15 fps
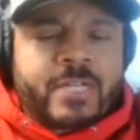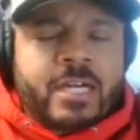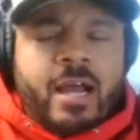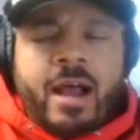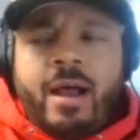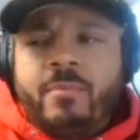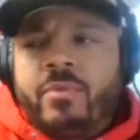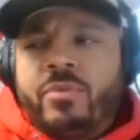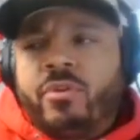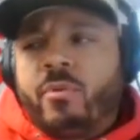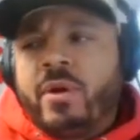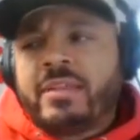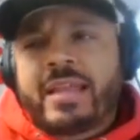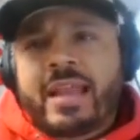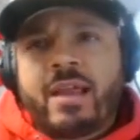The
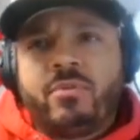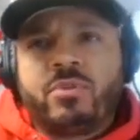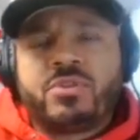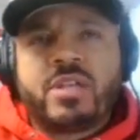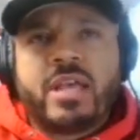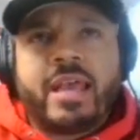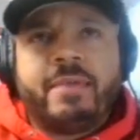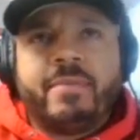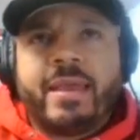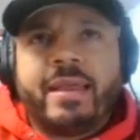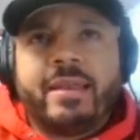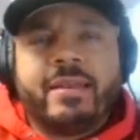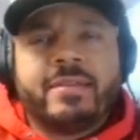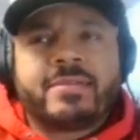one thing I will say, man,